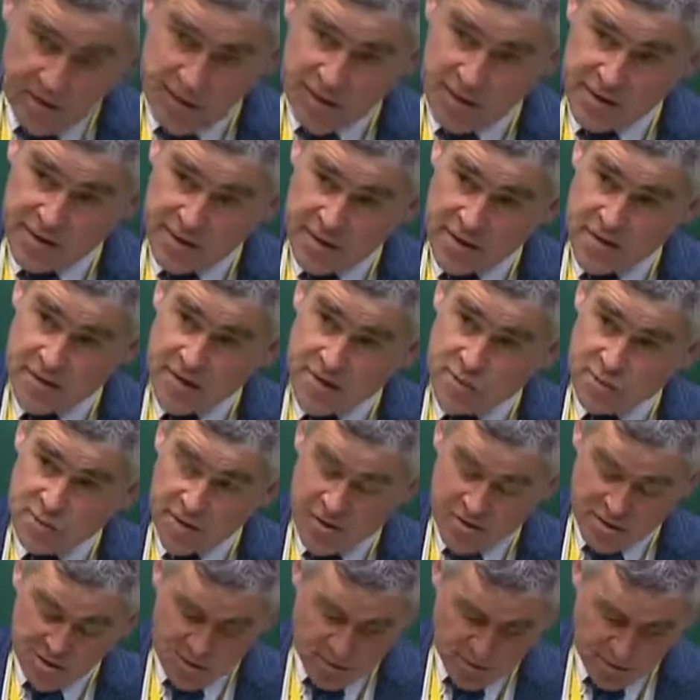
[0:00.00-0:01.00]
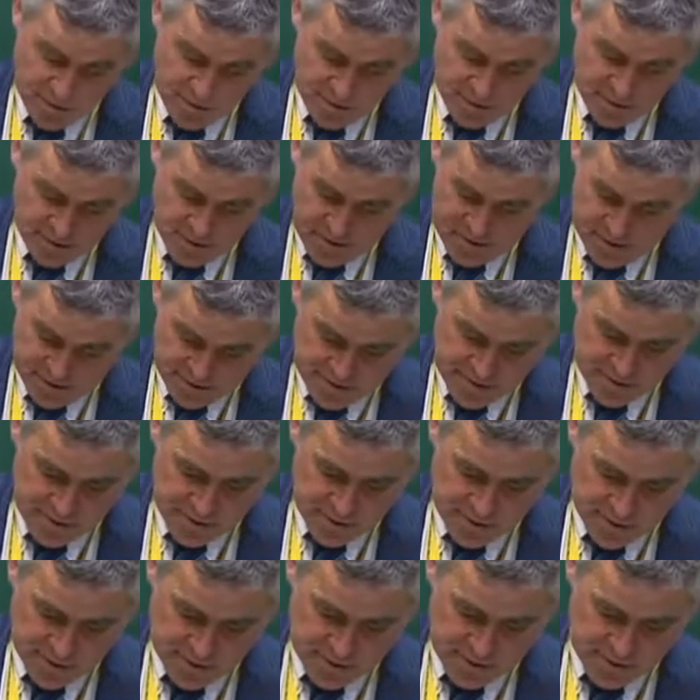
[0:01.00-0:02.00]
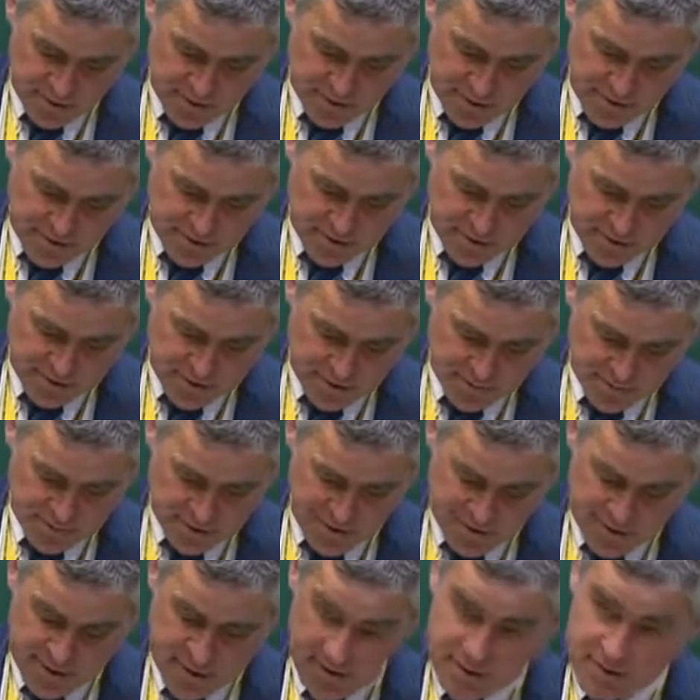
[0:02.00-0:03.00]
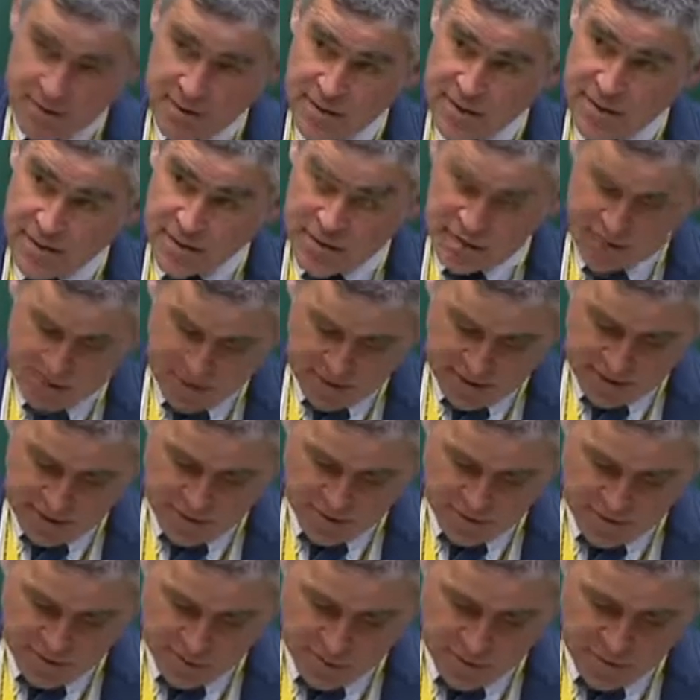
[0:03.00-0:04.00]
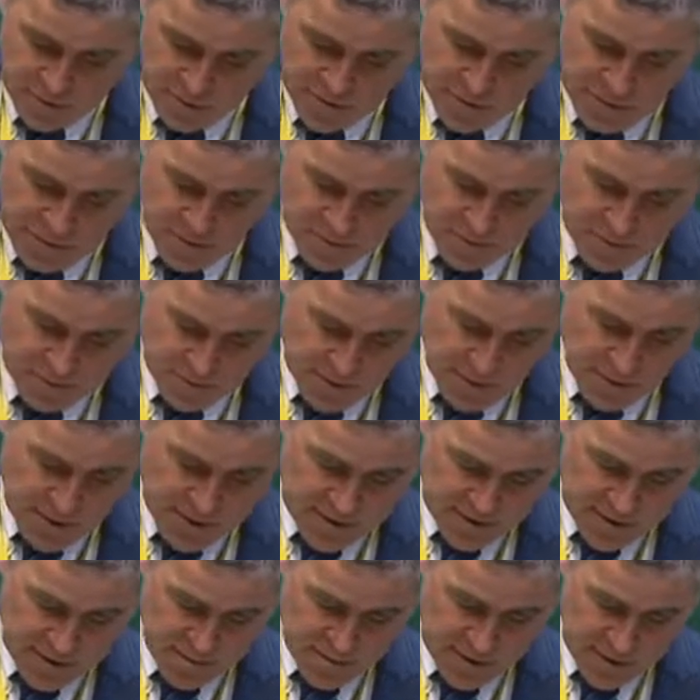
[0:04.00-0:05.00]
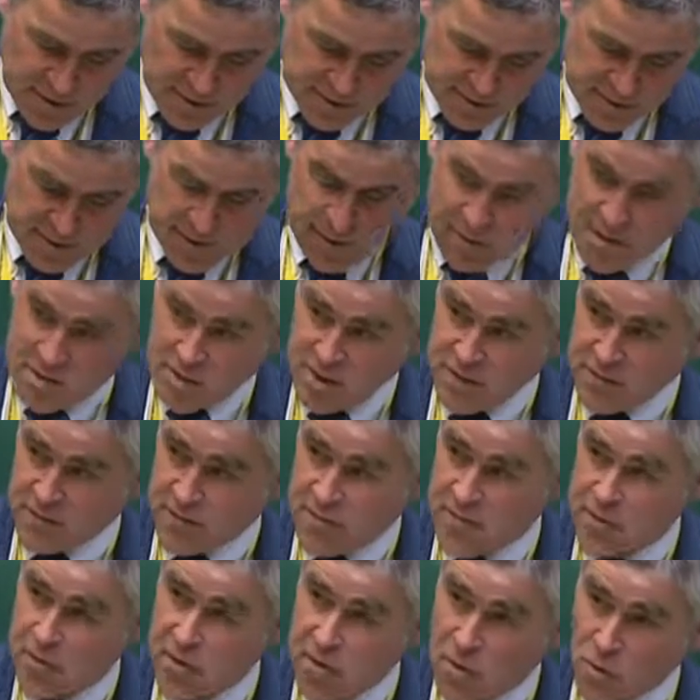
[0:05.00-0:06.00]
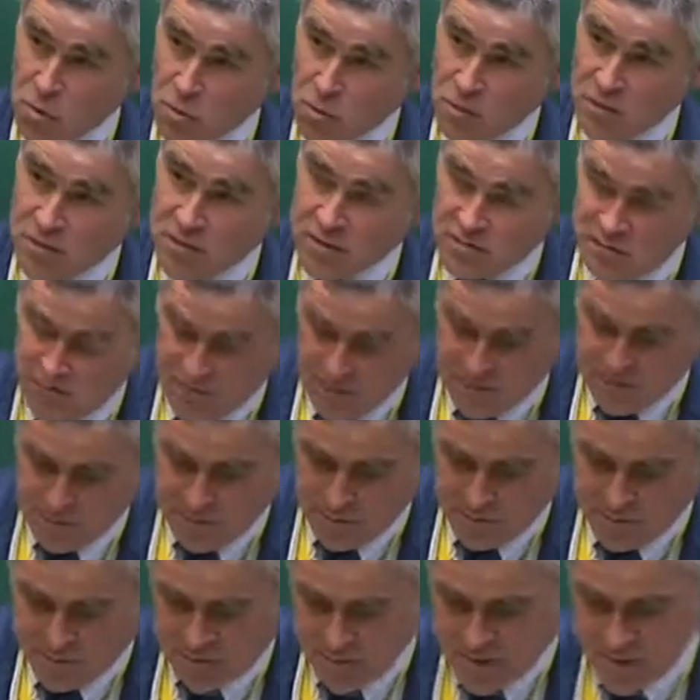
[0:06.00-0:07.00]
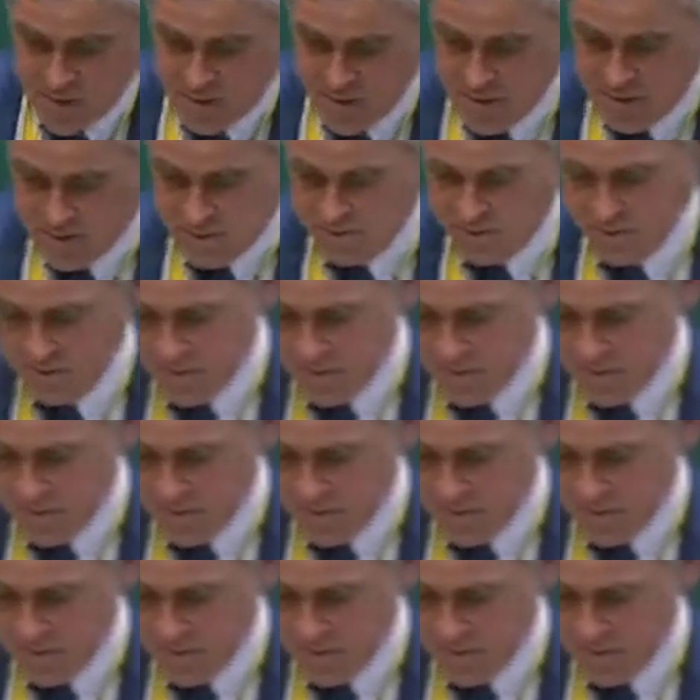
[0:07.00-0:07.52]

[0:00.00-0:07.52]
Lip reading: and yet they only secured 23% in the last vote, with pro-Indy parties achieving over 50%.